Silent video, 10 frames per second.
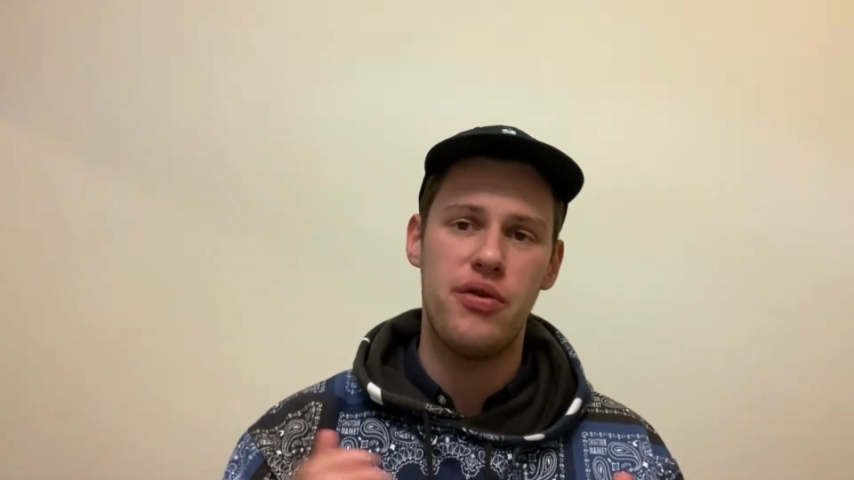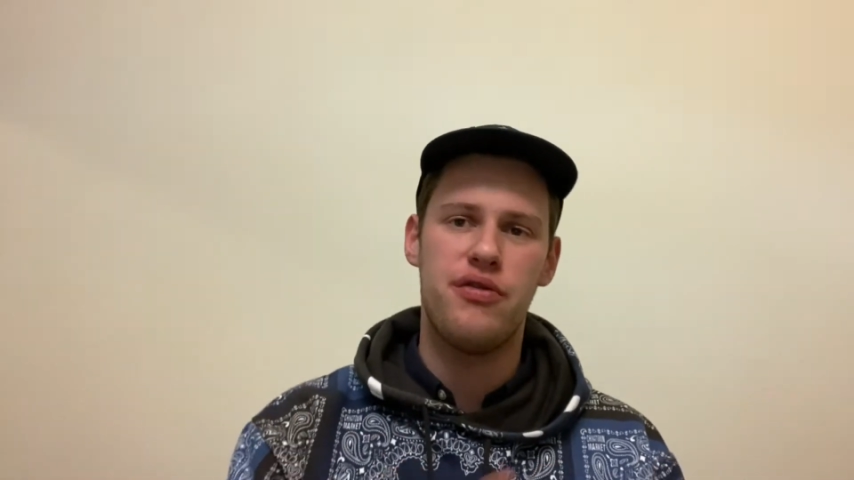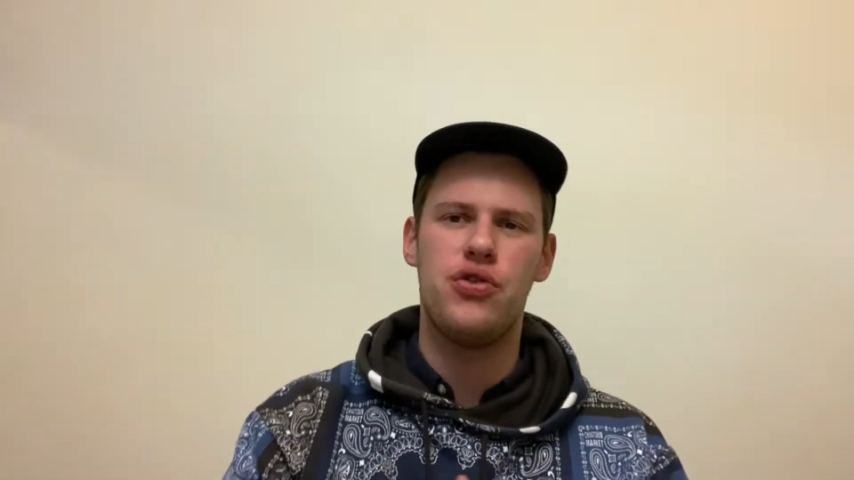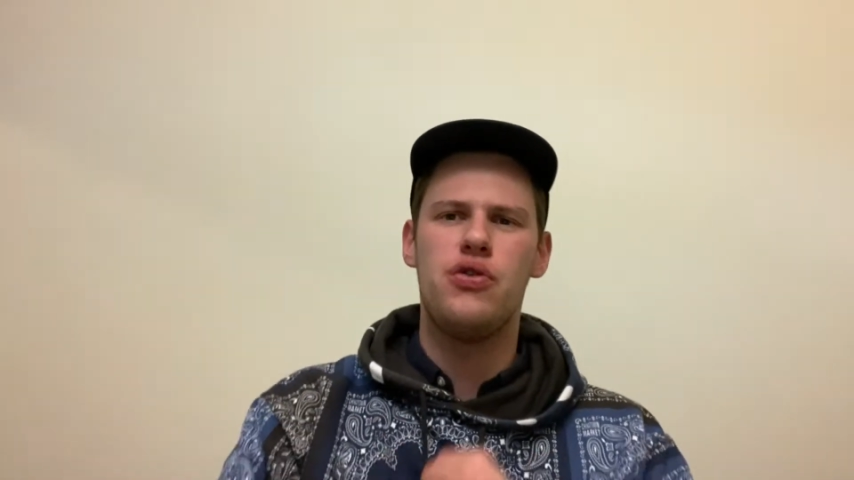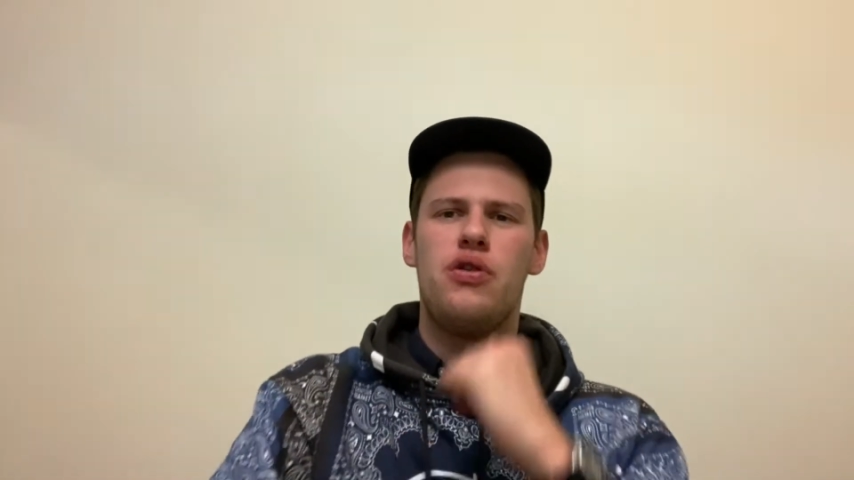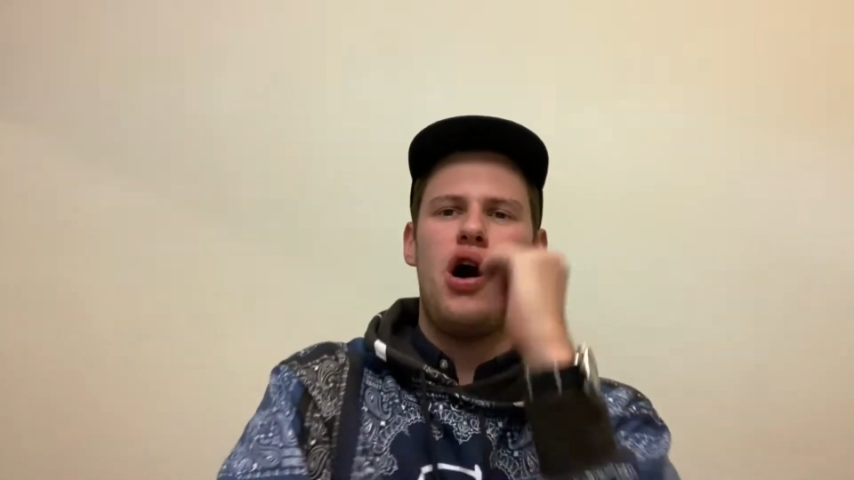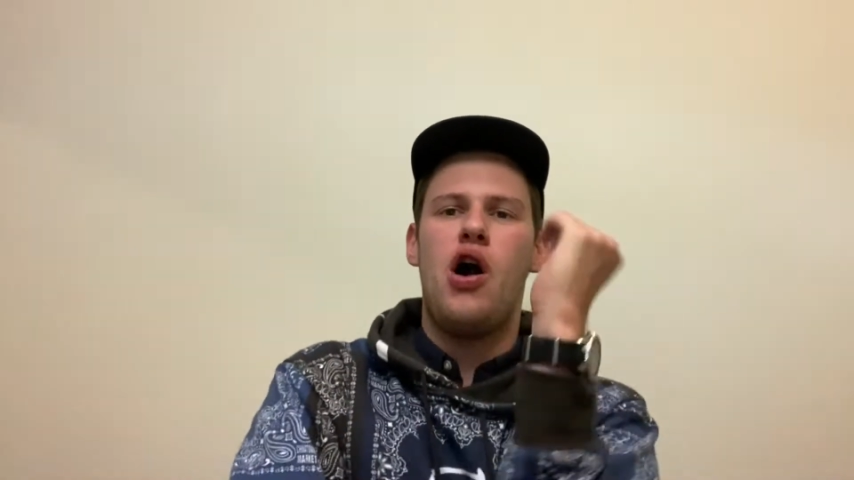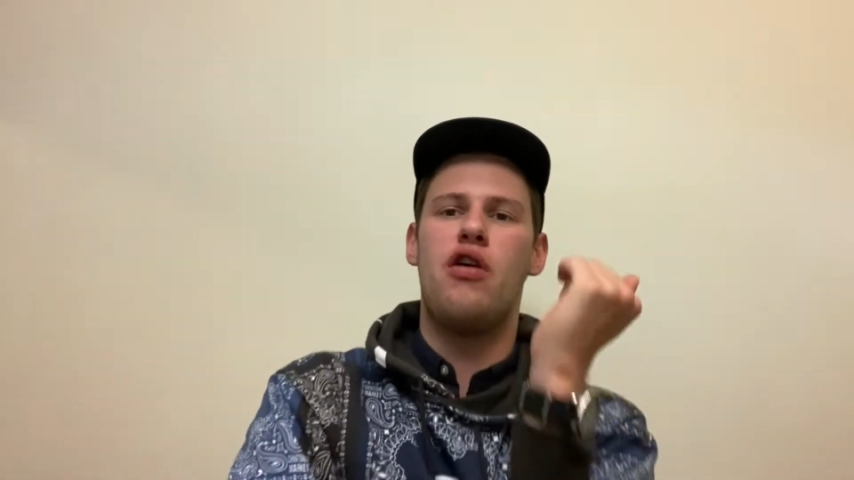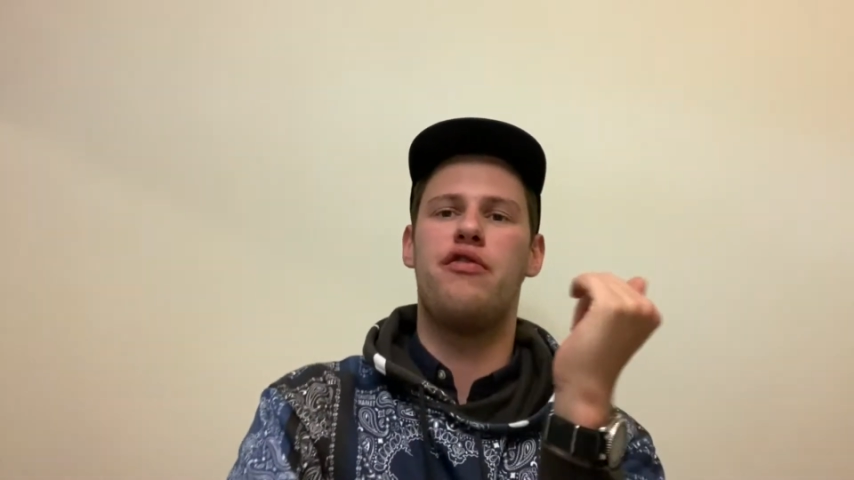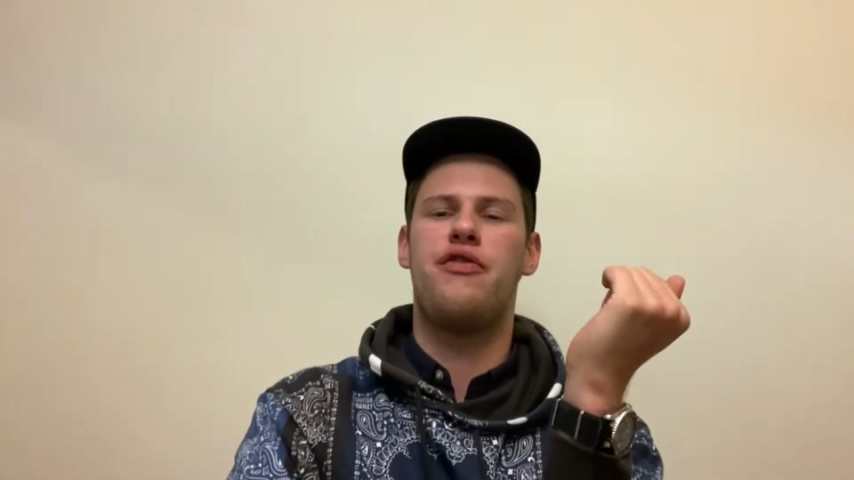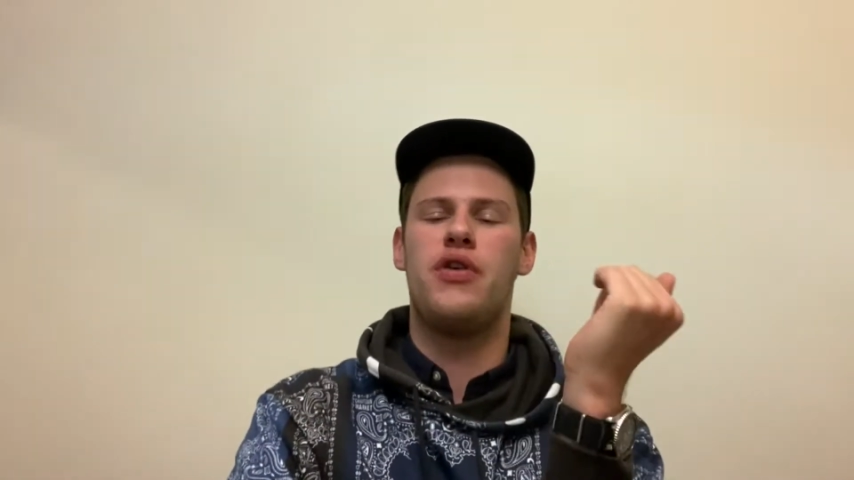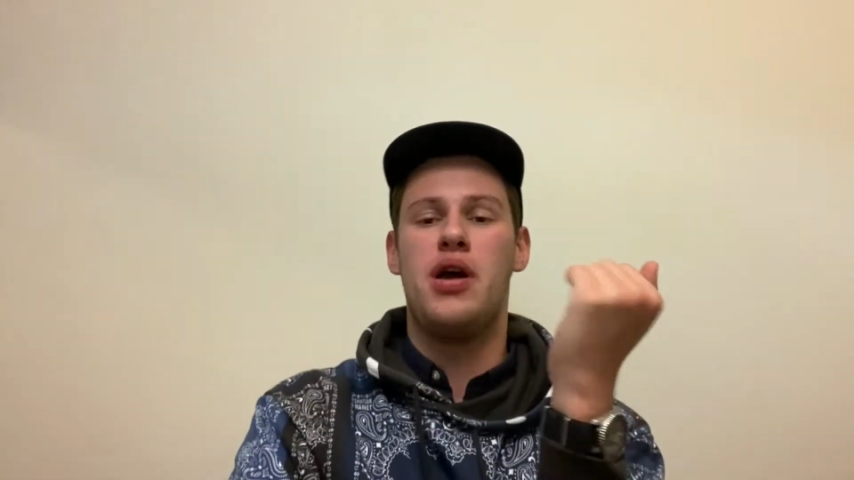review of